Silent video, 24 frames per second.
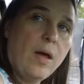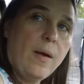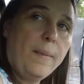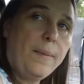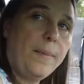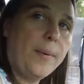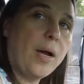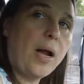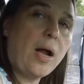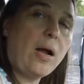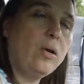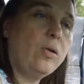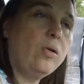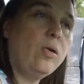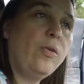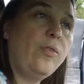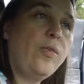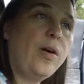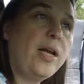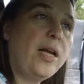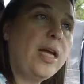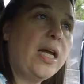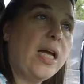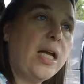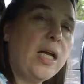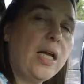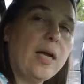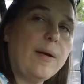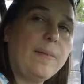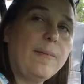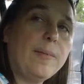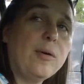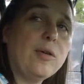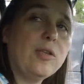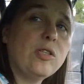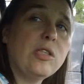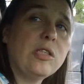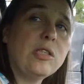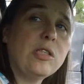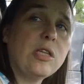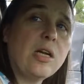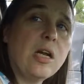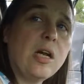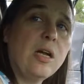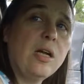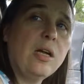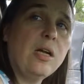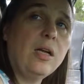but I don't know if I need it yet because it's
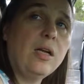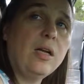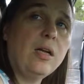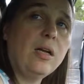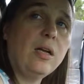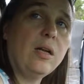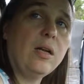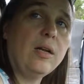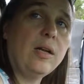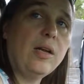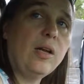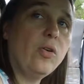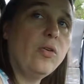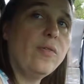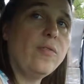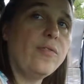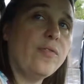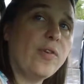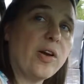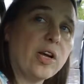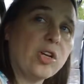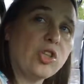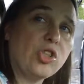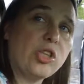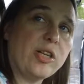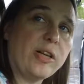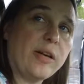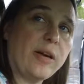not an ear infection.